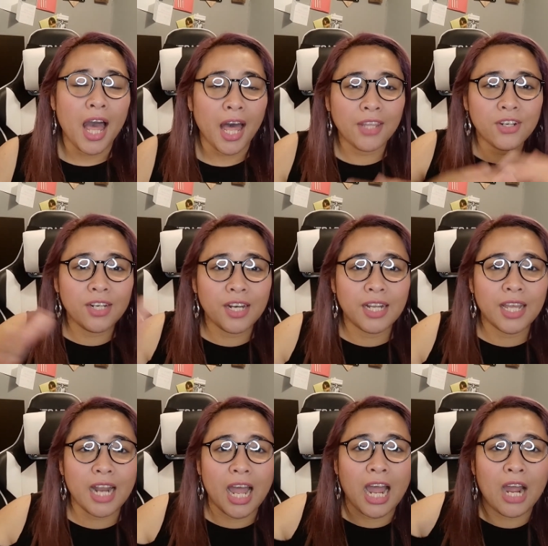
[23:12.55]
other than
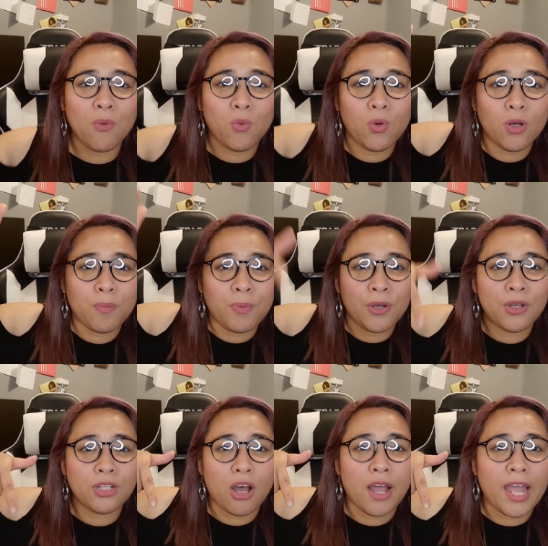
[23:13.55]
that i will
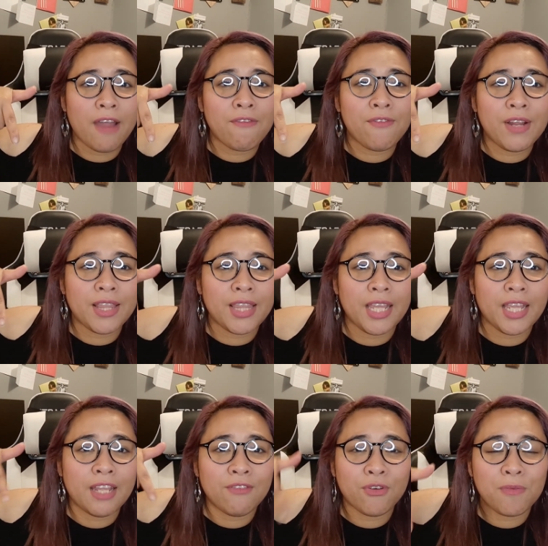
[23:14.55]
put everything
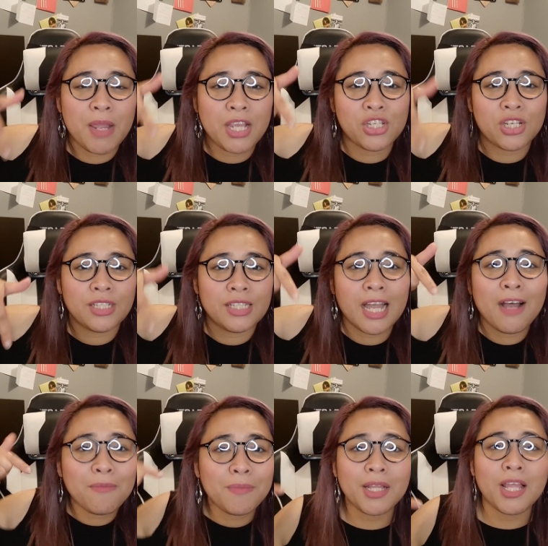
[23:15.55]
information
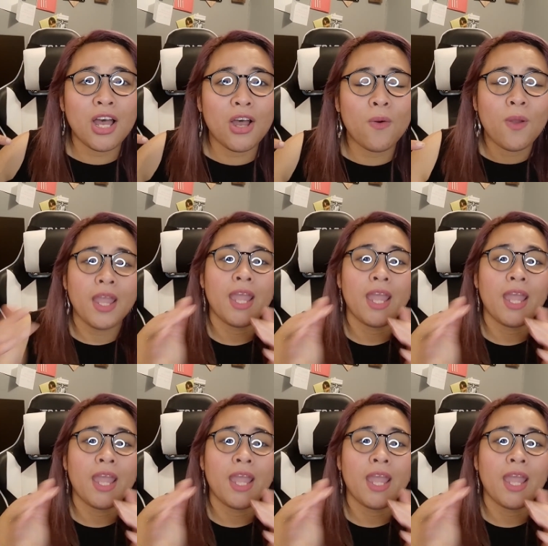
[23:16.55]
down below